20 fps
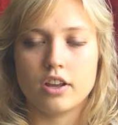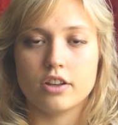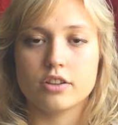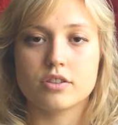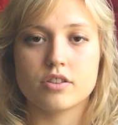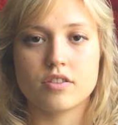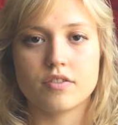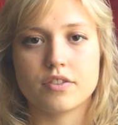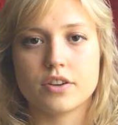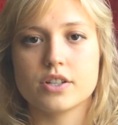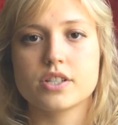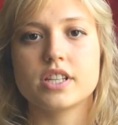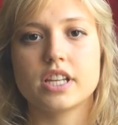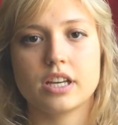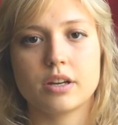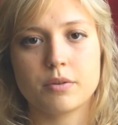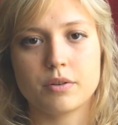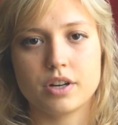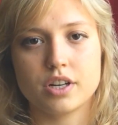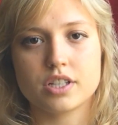So the first
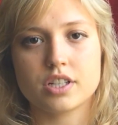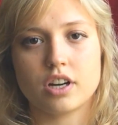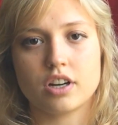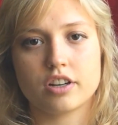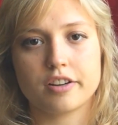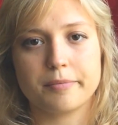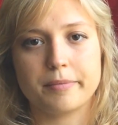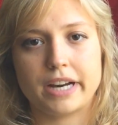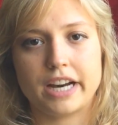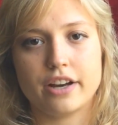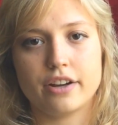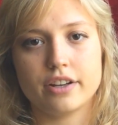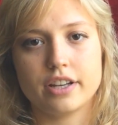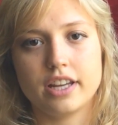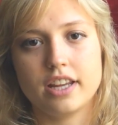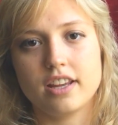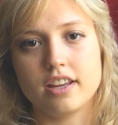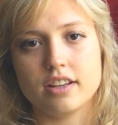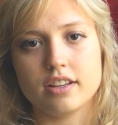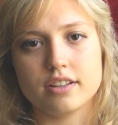thing I want to talk about
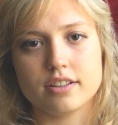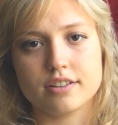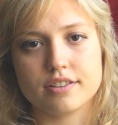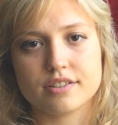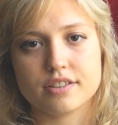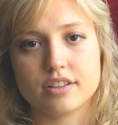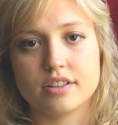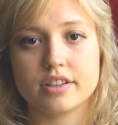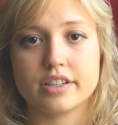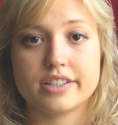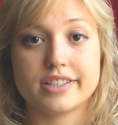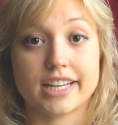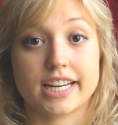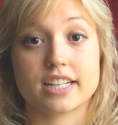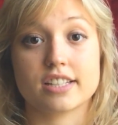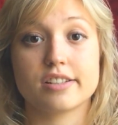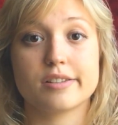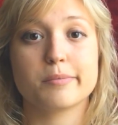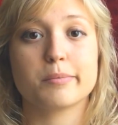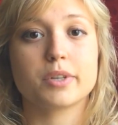is the
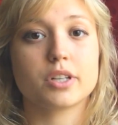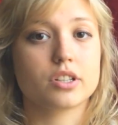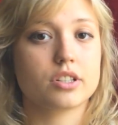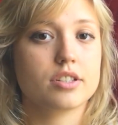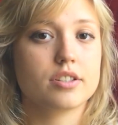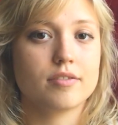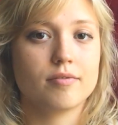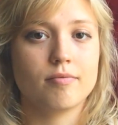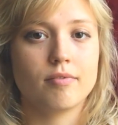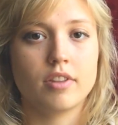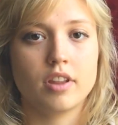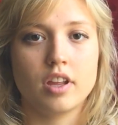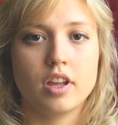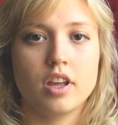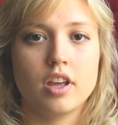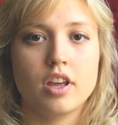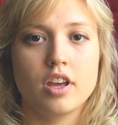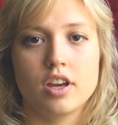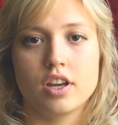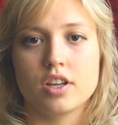textbooks.
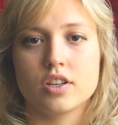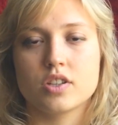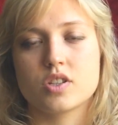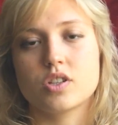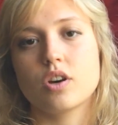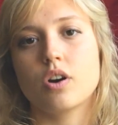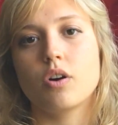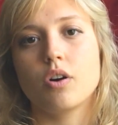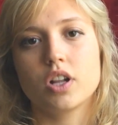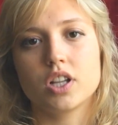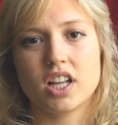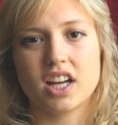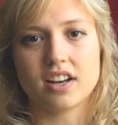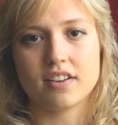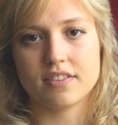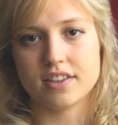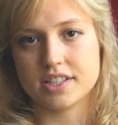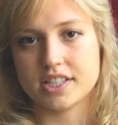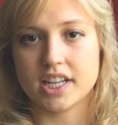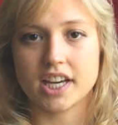So a lot
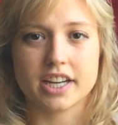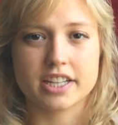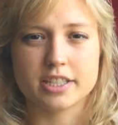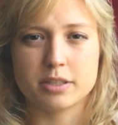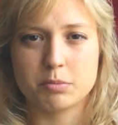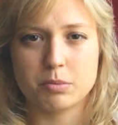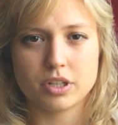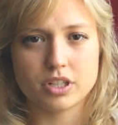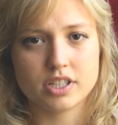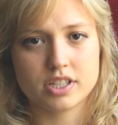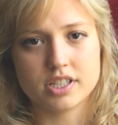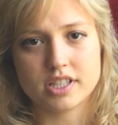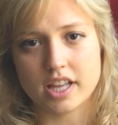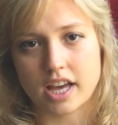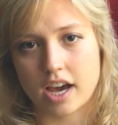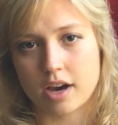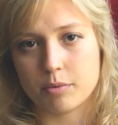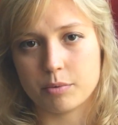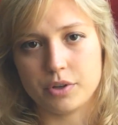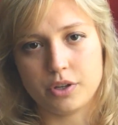of the textbooks
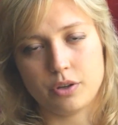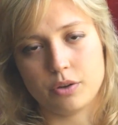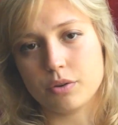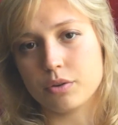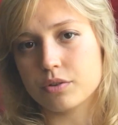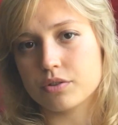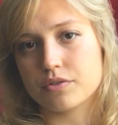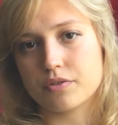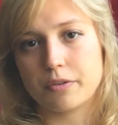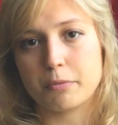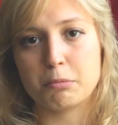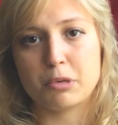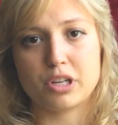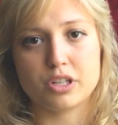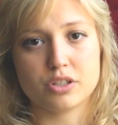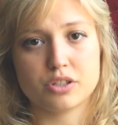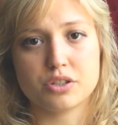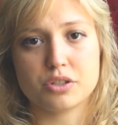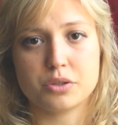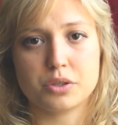that we use for
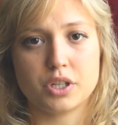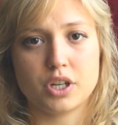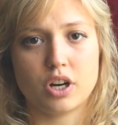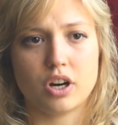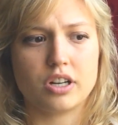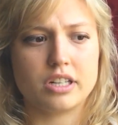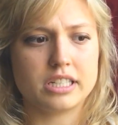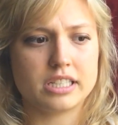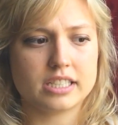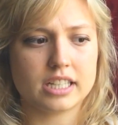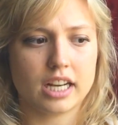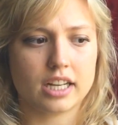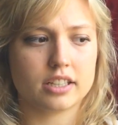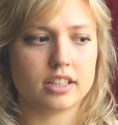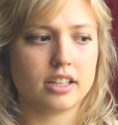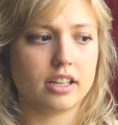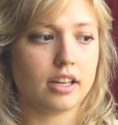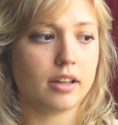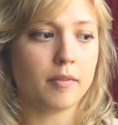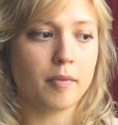ministry aren't
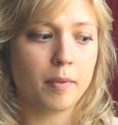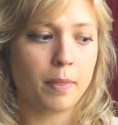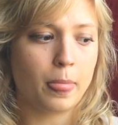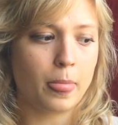exactly